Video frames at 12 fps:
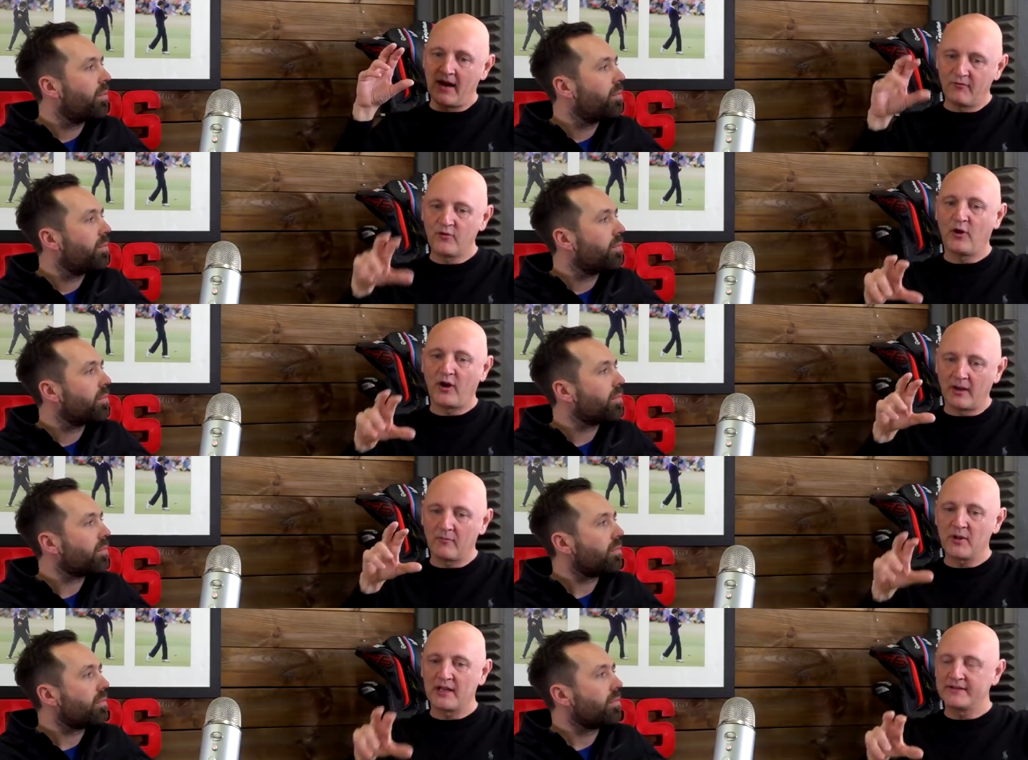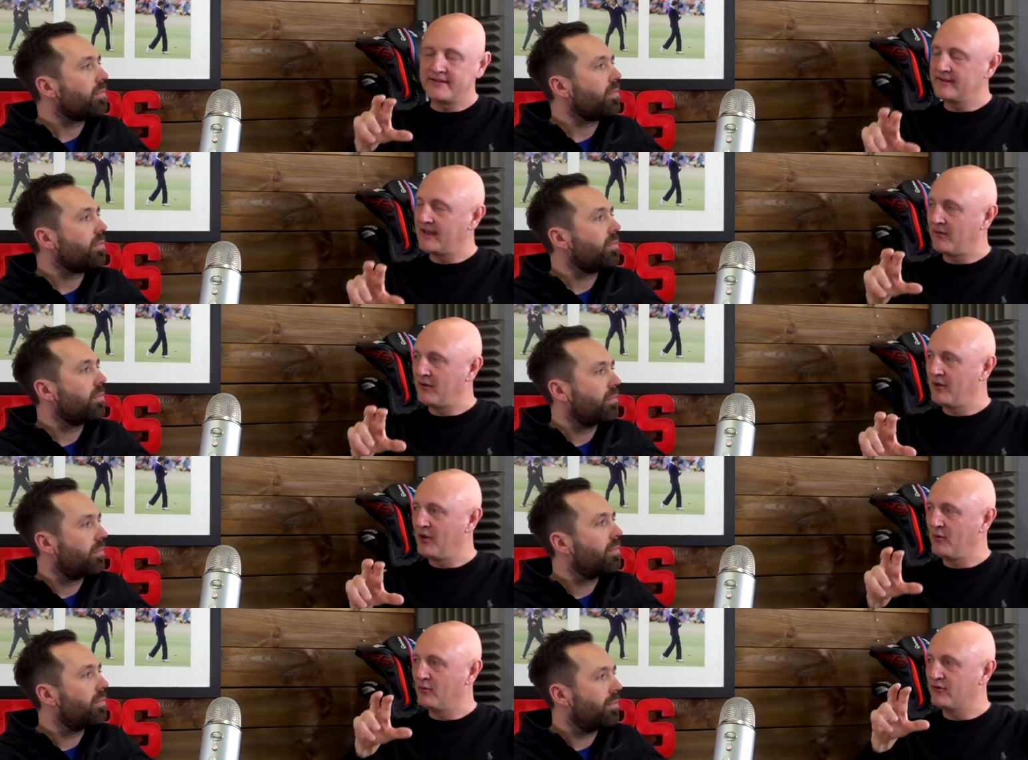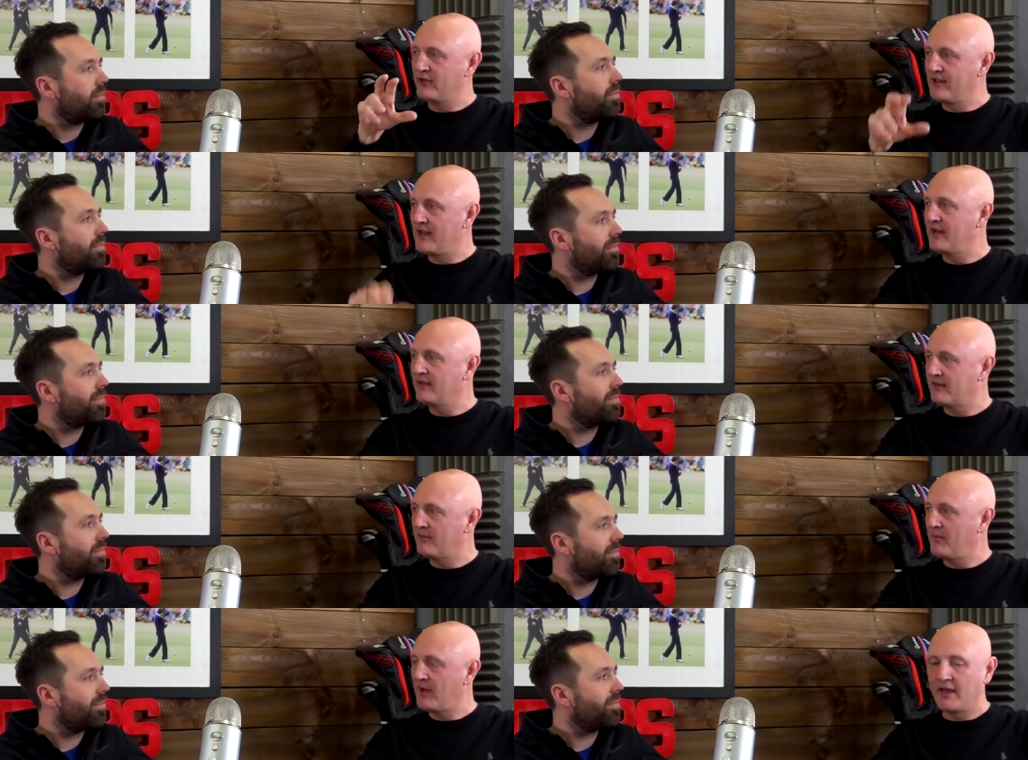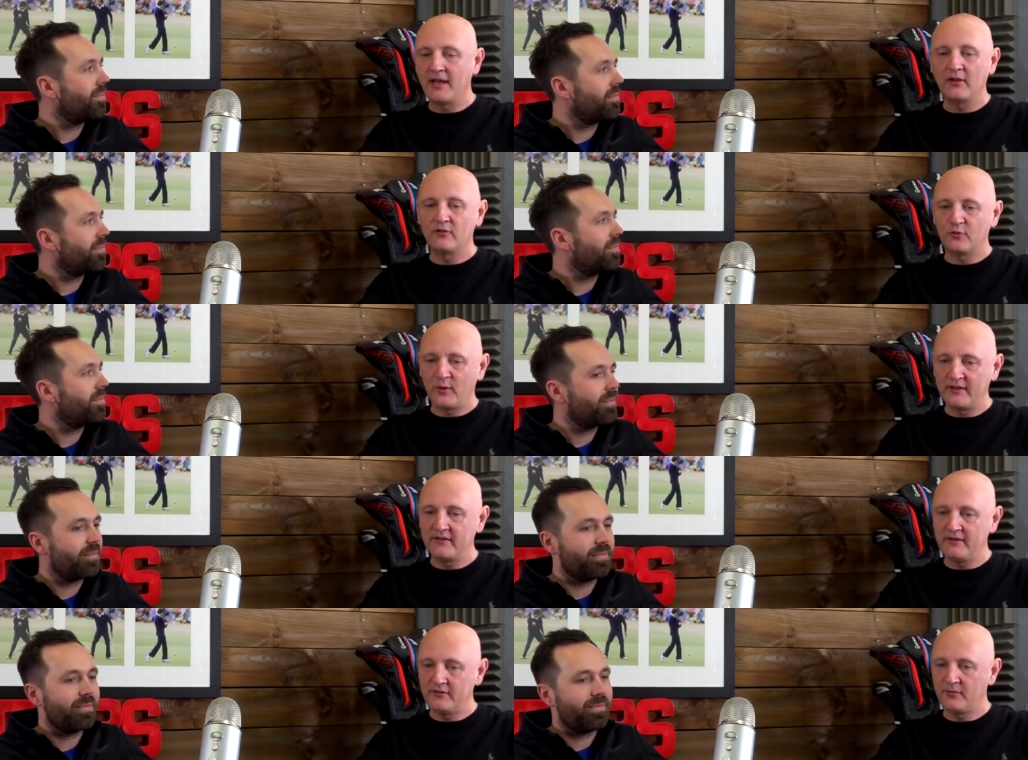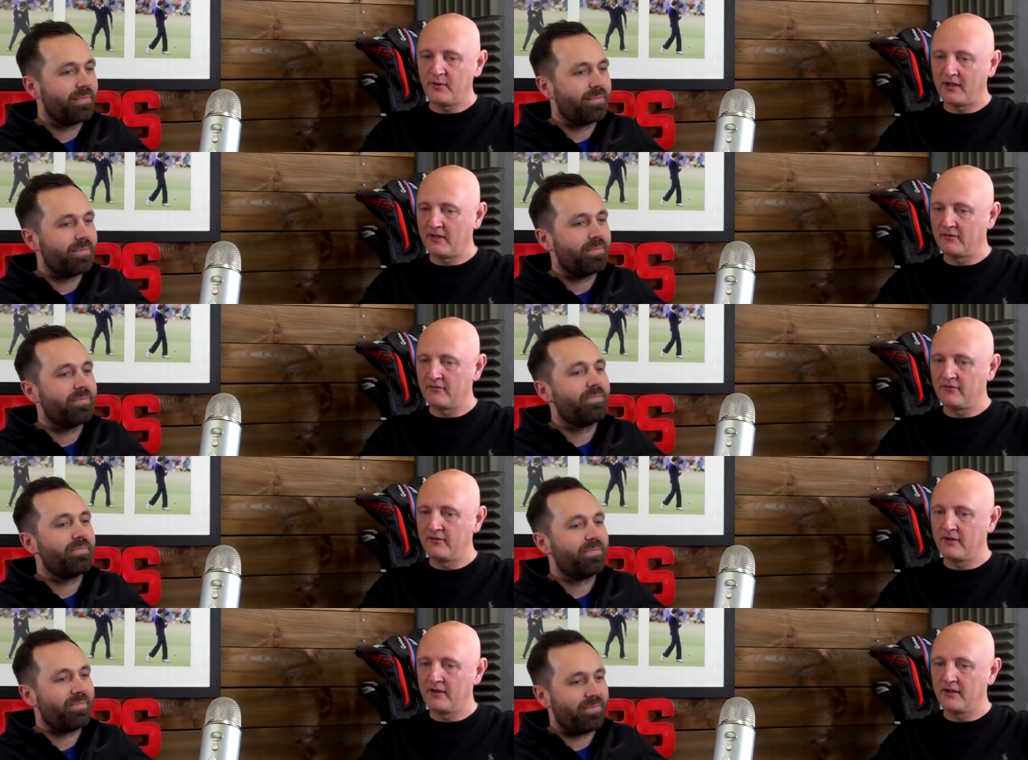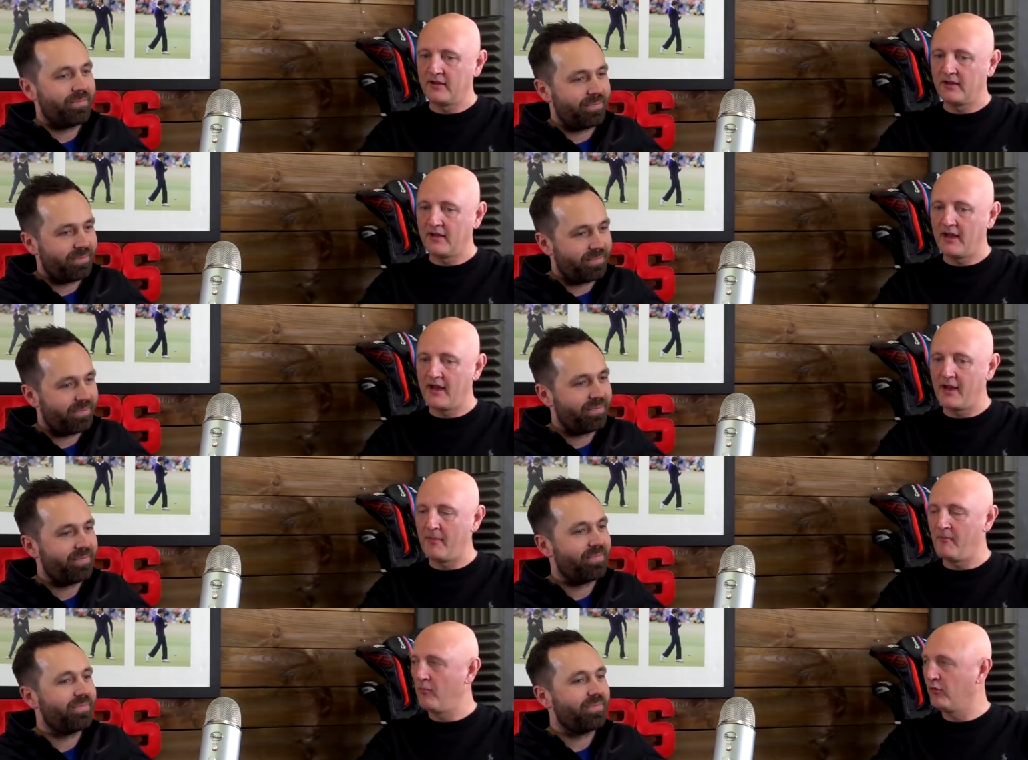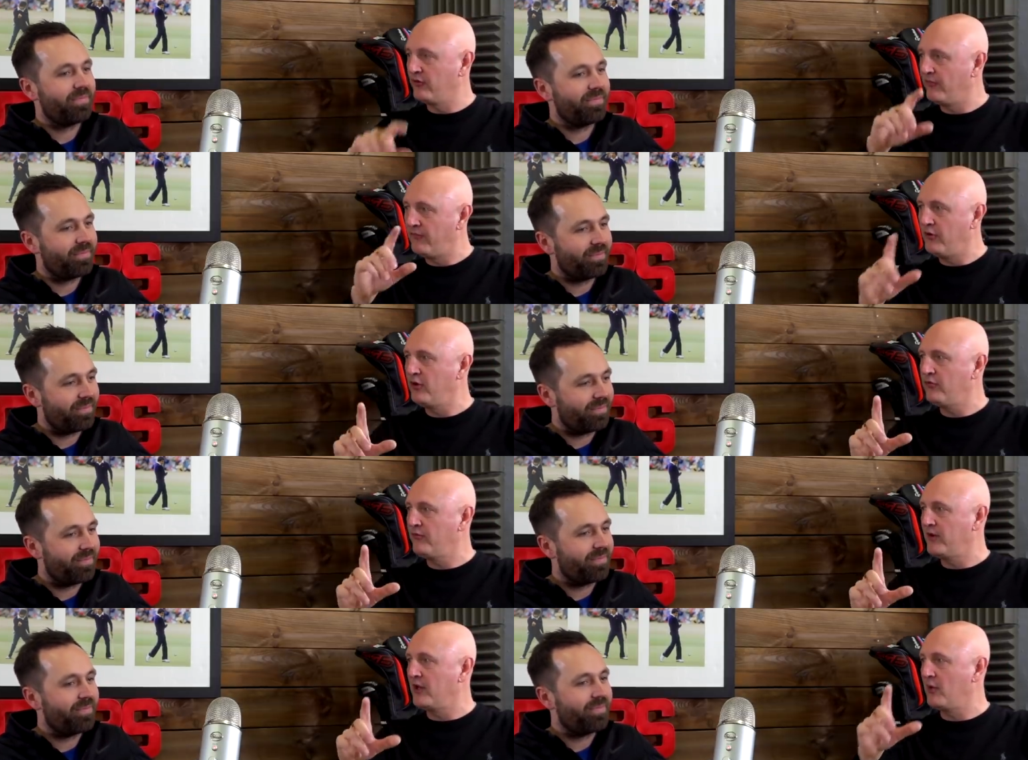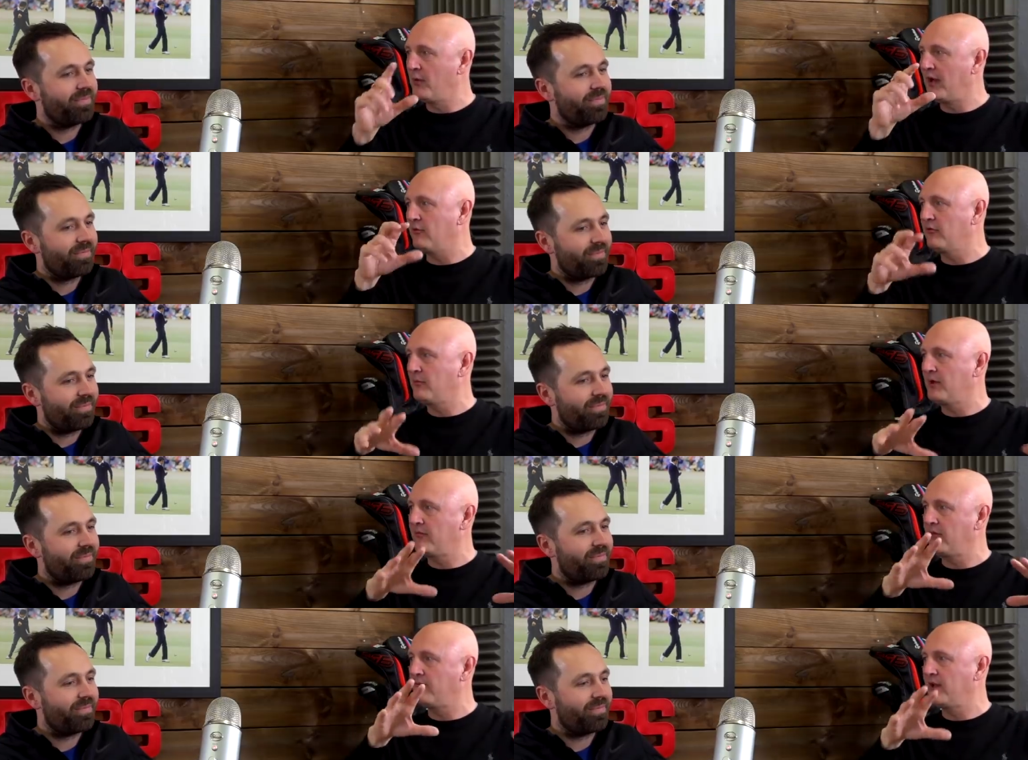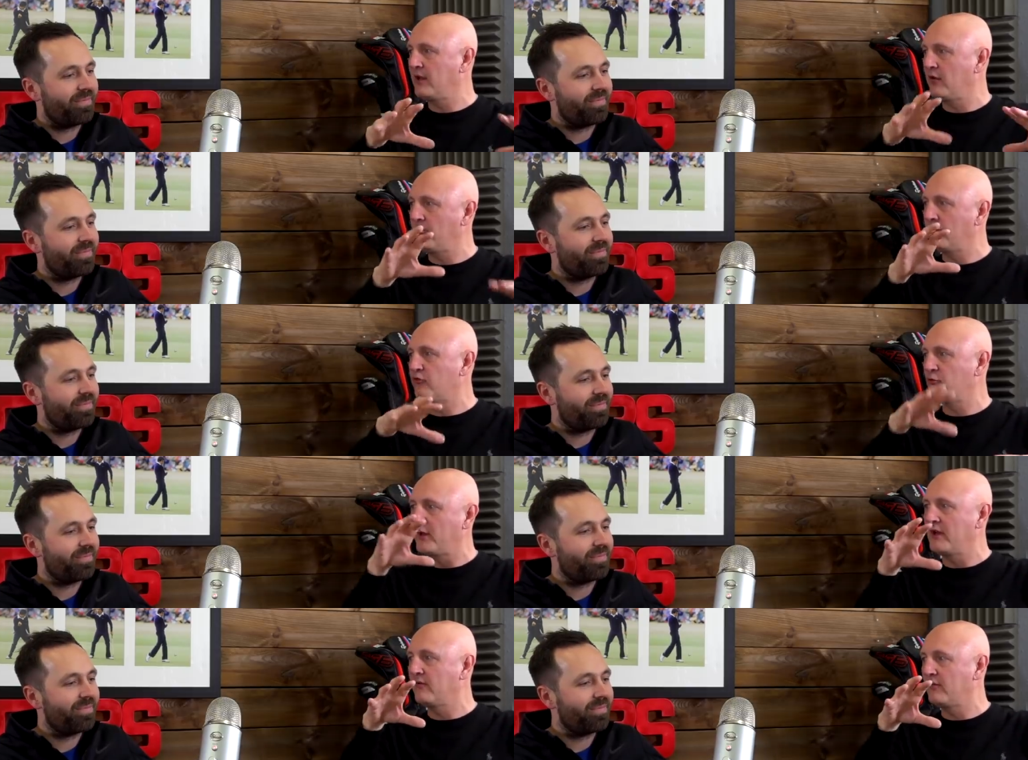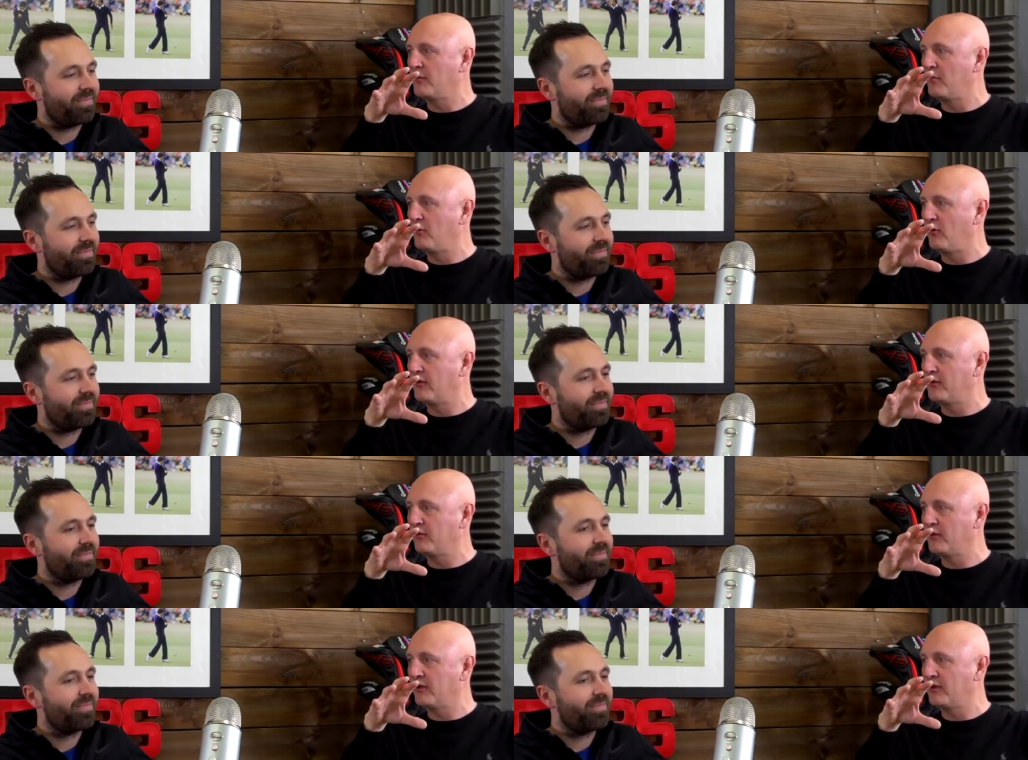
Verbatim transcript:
Speaker 1: I've got, and I'm glancing down at notes. 9th of May, 2012 um, was your first video, but that was a bit of a video of your swing from above. I don't